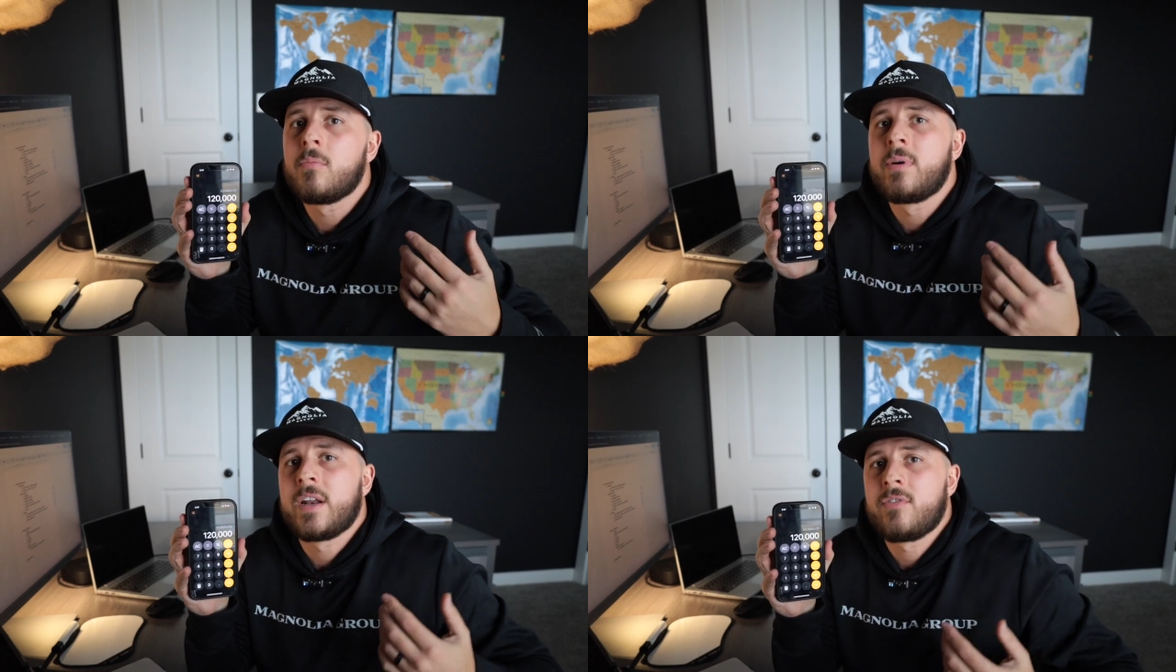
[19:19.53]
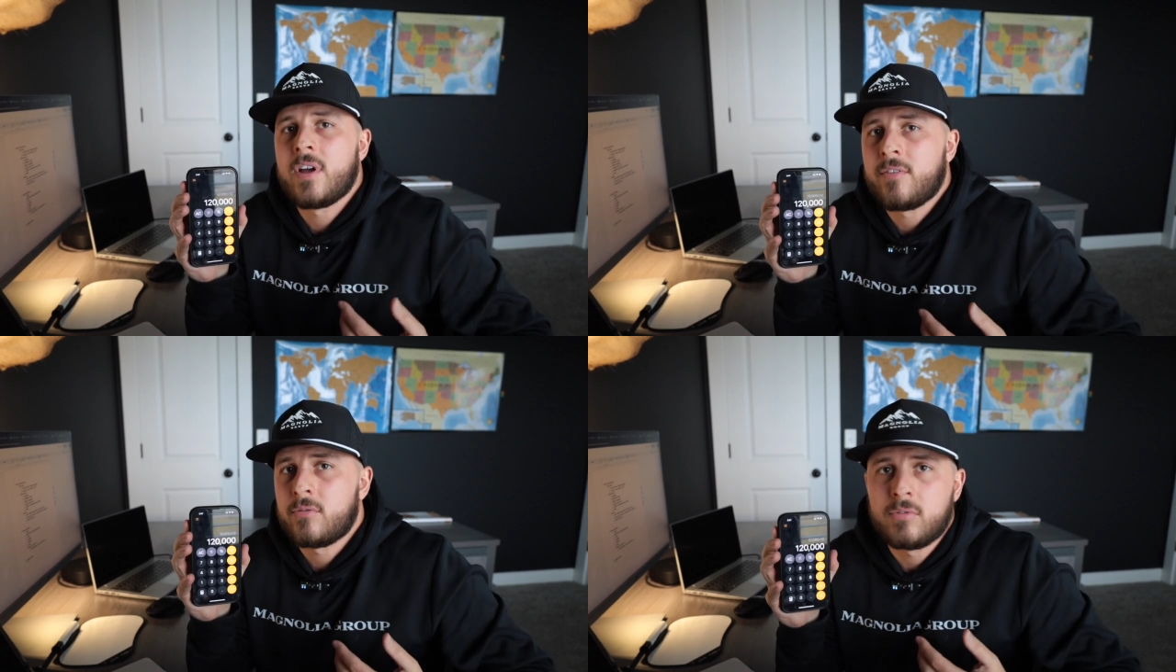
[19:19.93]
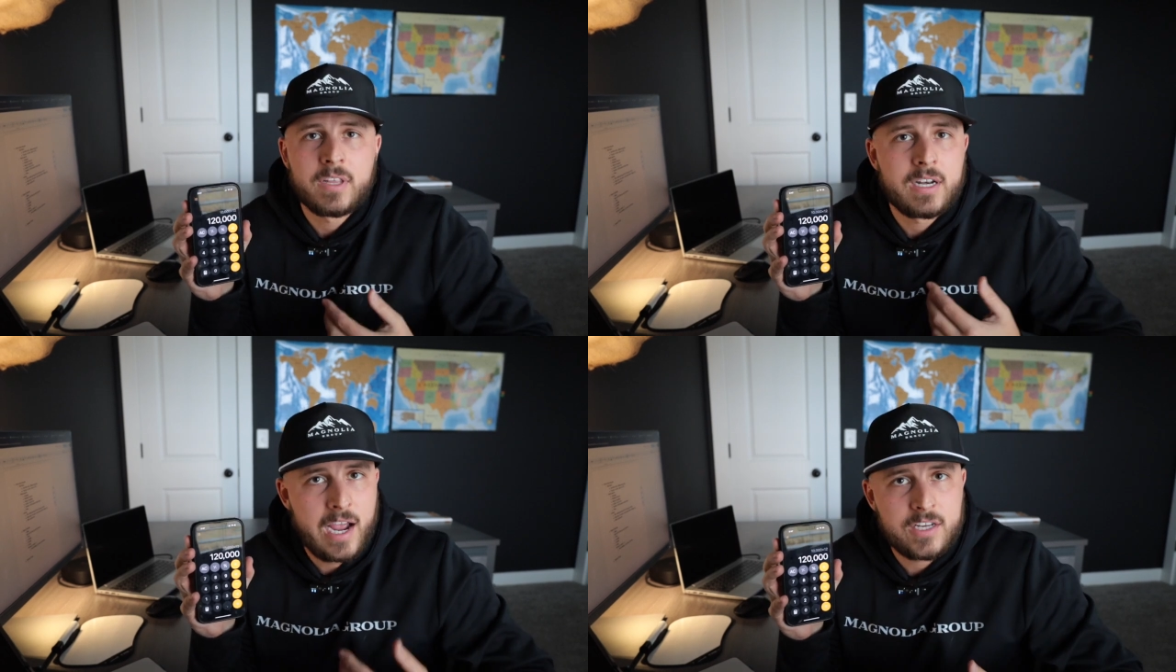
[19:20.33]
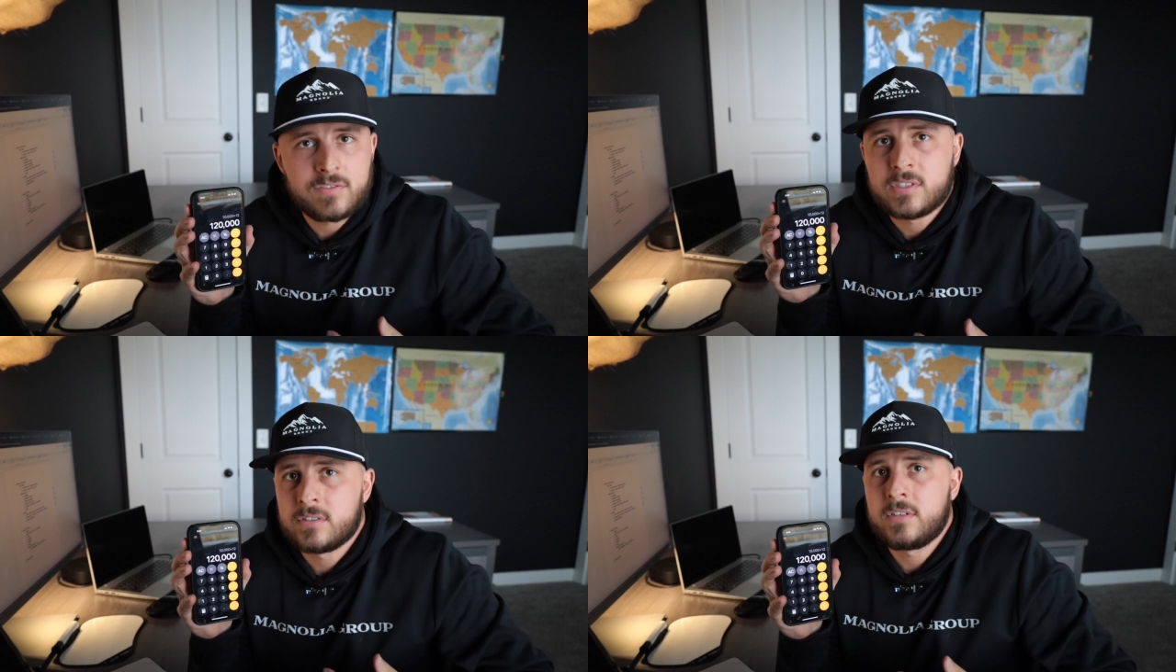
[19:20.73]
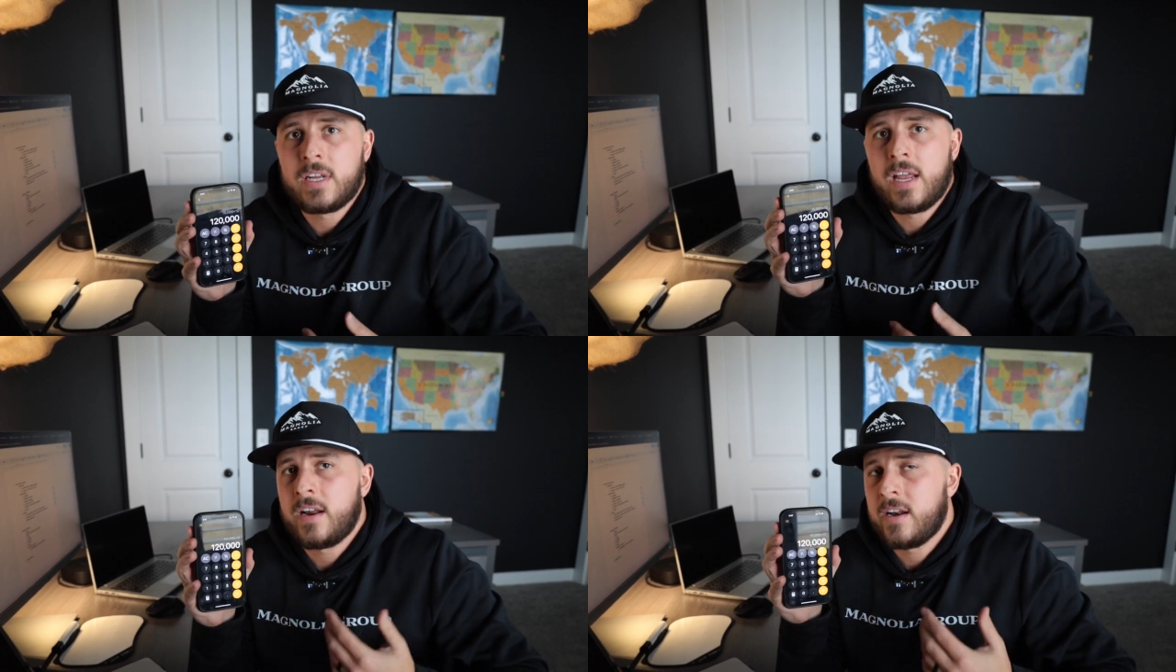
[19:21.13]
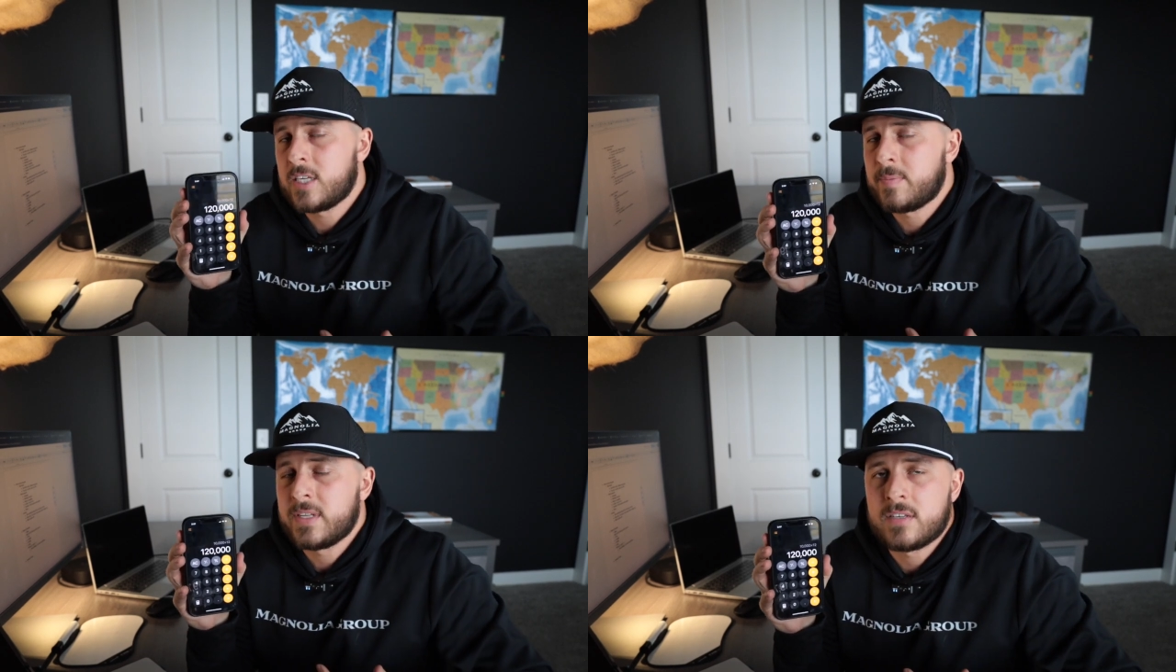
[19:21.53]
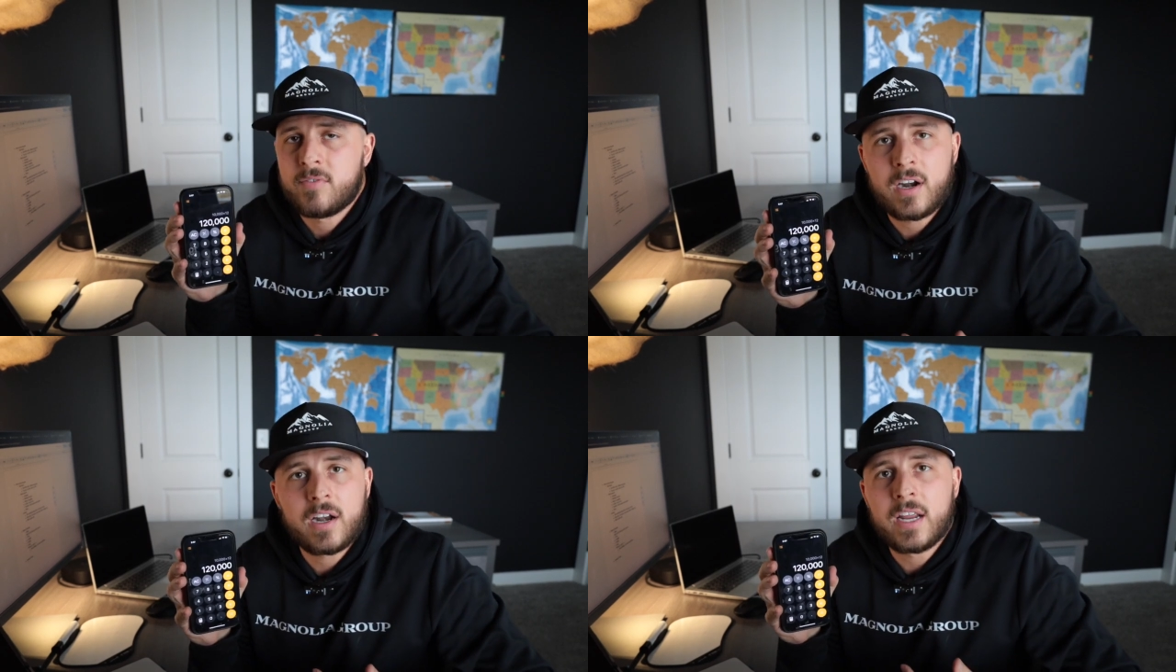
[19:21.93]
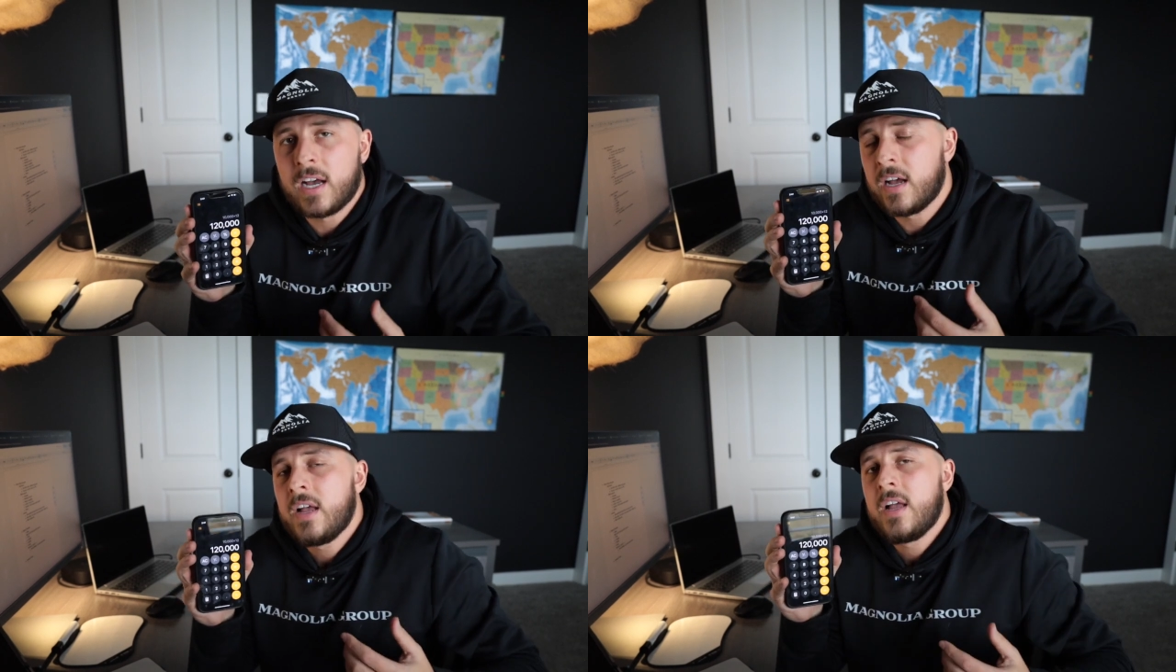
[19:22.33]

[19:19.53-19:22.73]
but if you have a really nice facility in an expensive area,